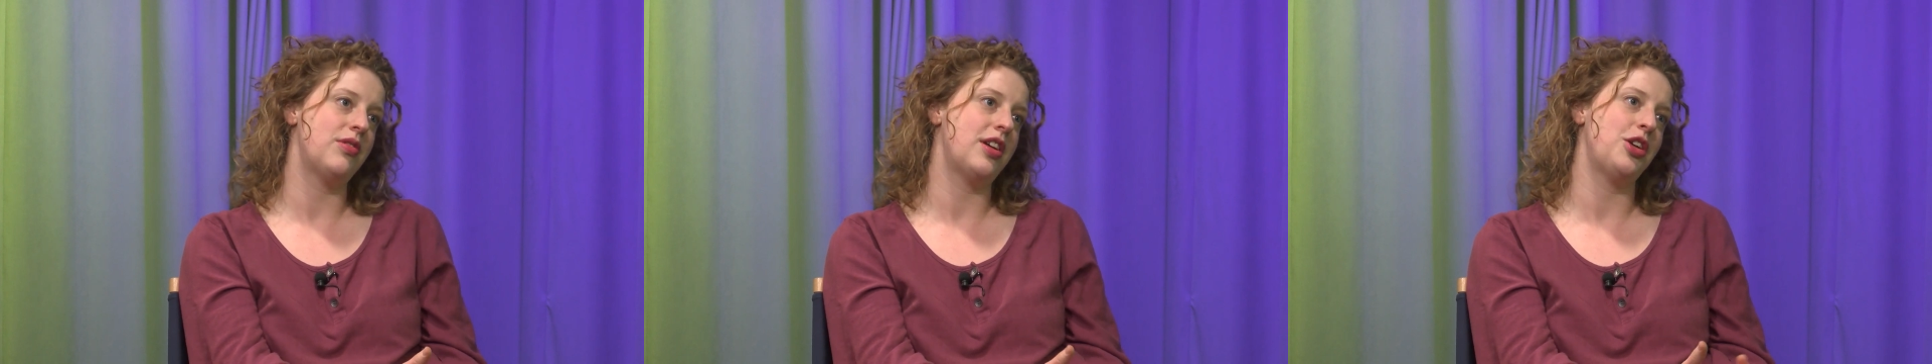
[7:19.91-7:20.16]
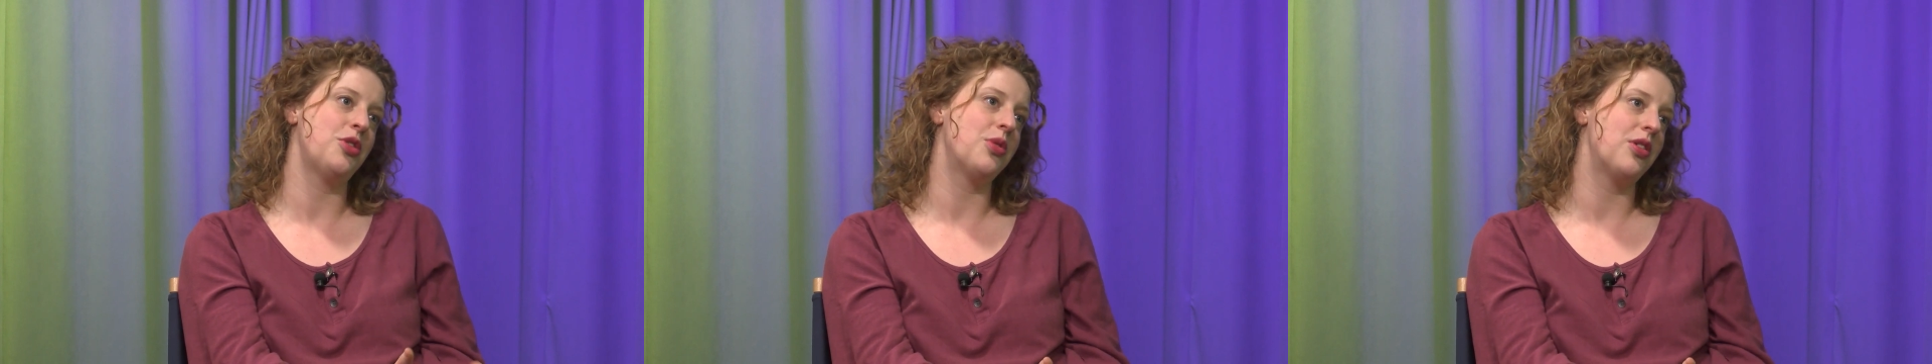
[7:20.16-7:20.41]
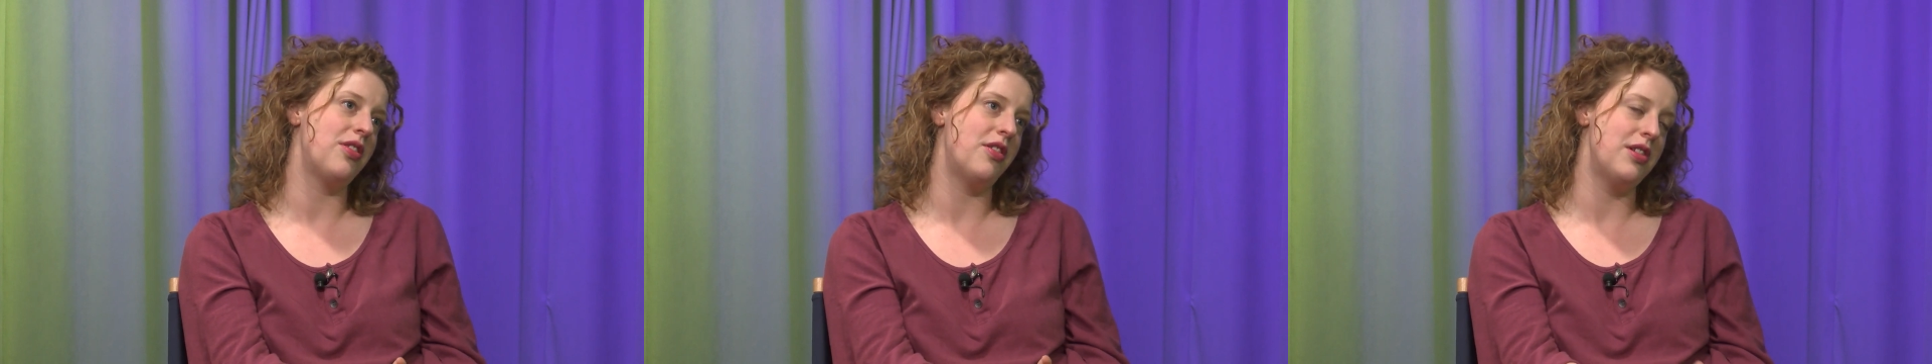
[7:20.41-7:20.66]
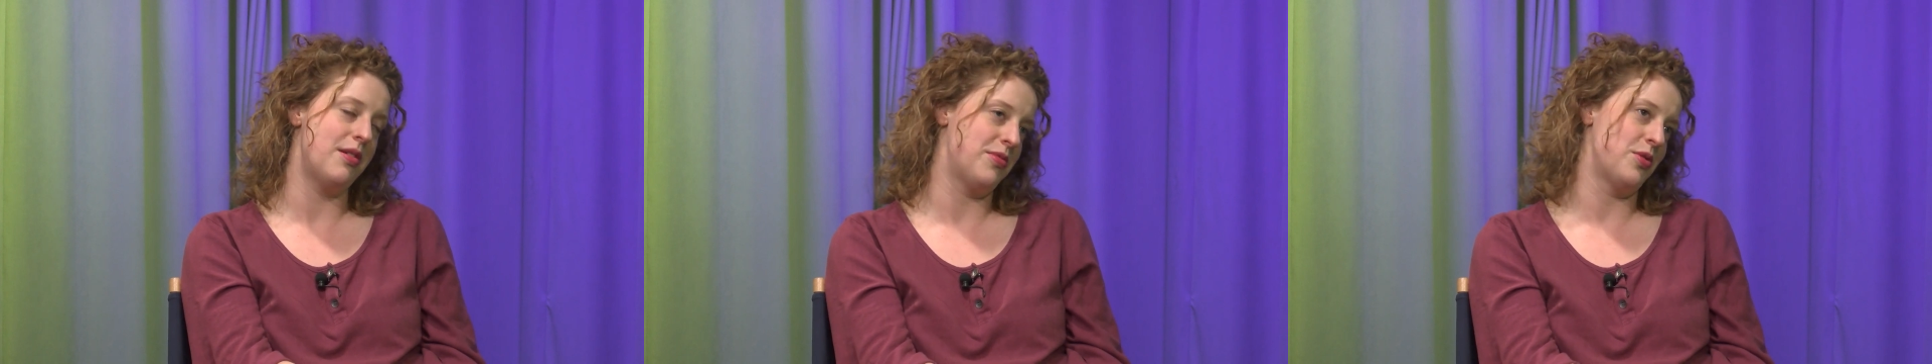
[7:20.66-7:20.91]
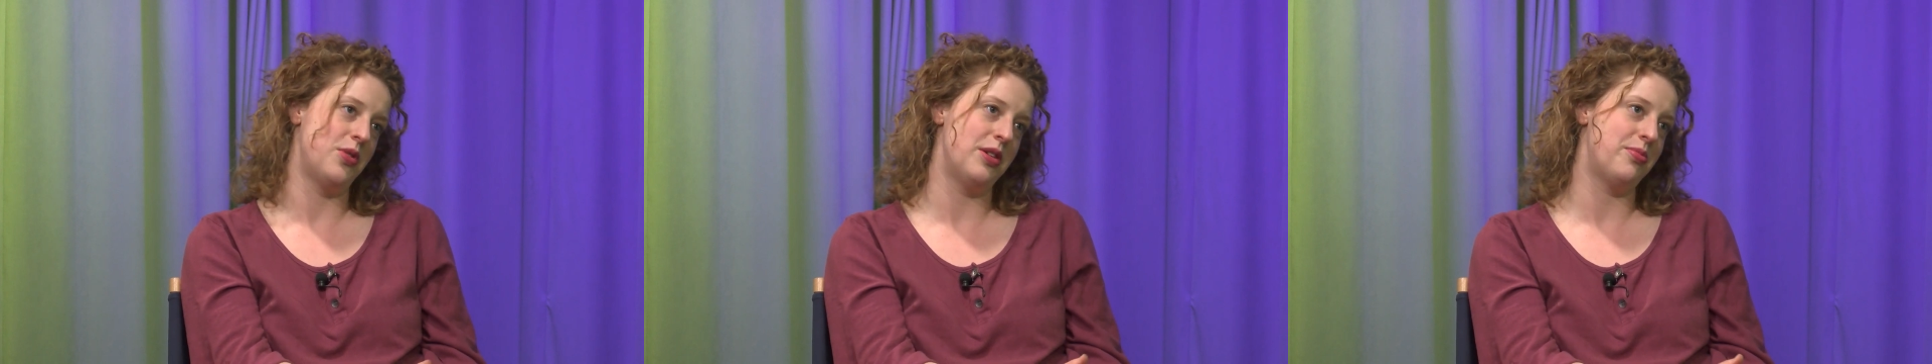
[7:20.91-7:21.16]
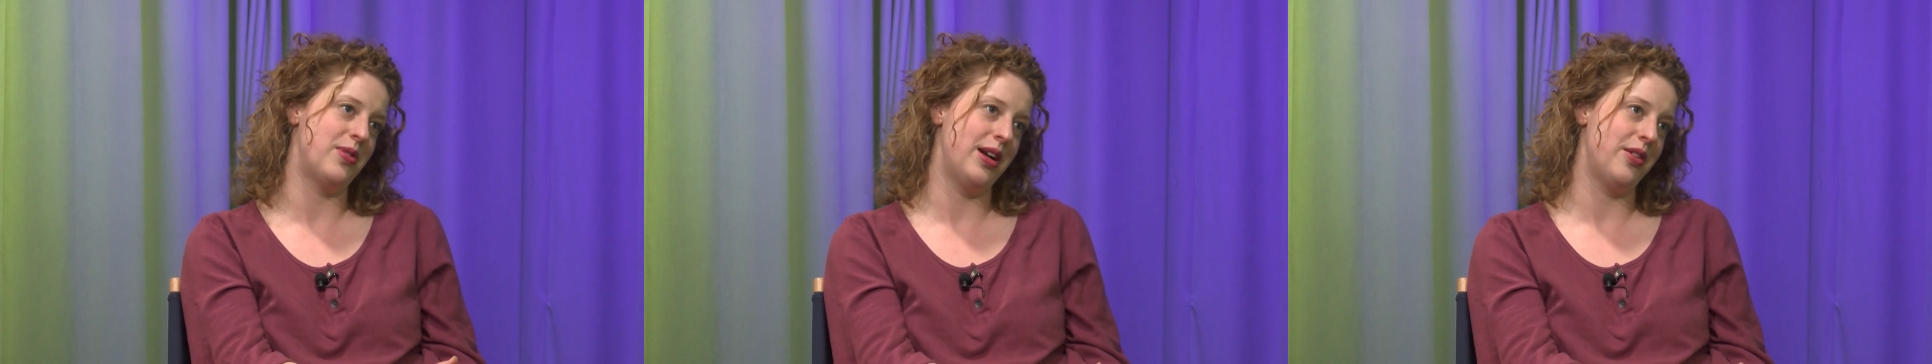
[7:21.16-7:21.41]
that you were their number one
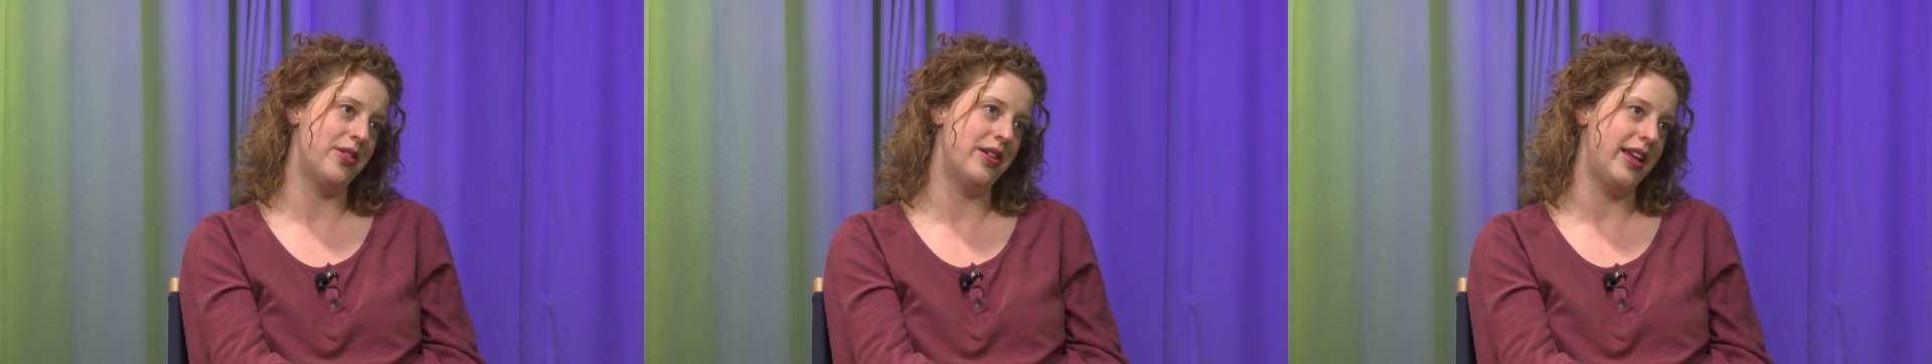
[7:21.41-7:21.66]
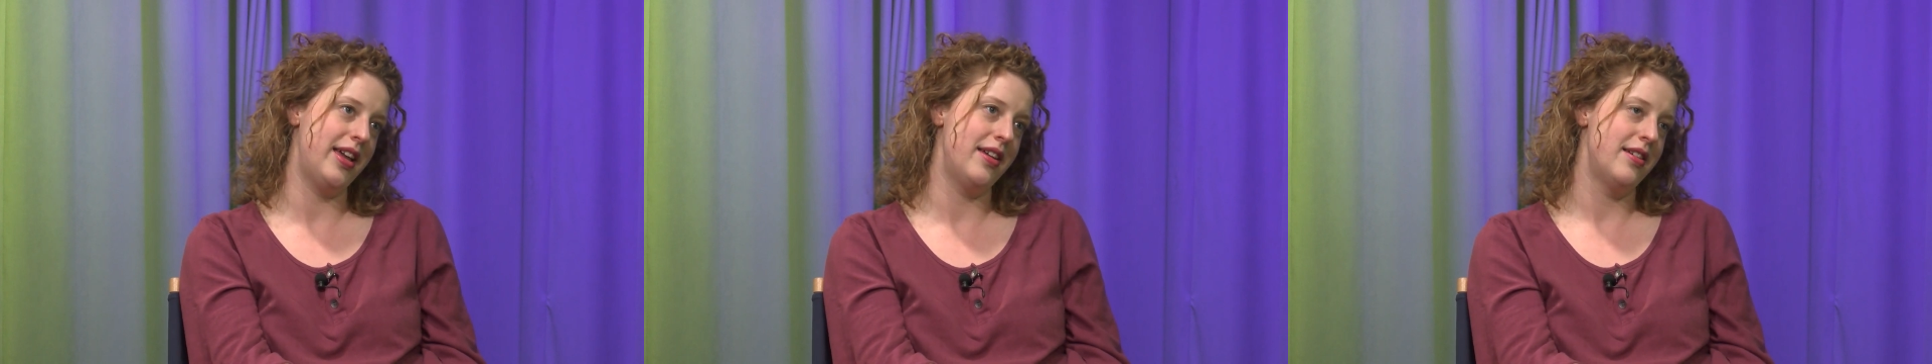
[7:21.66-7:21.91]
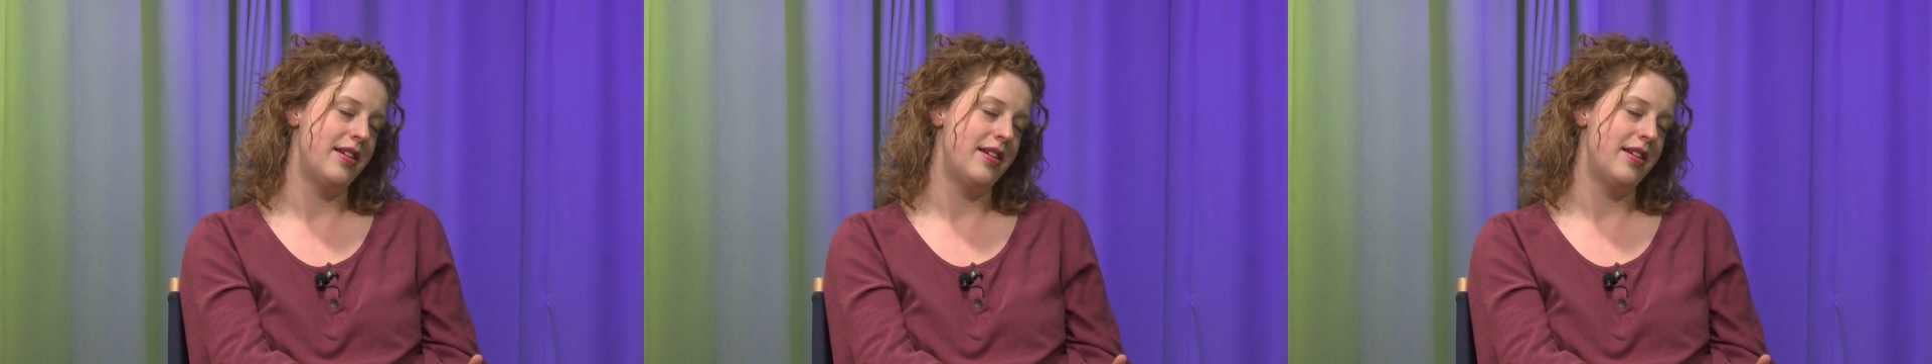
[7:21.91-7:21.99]
priority?